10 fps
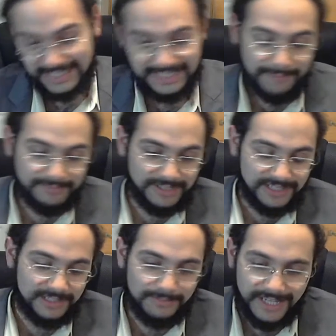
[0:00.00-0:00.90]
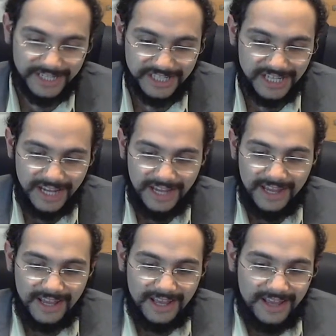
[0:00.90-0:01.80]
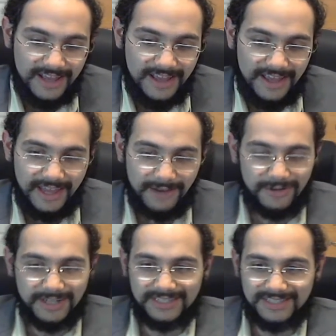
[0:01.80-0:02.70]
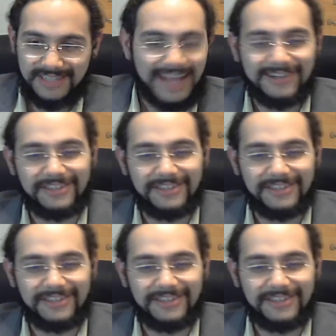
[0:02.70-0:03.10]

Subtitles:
his acceptance speech, I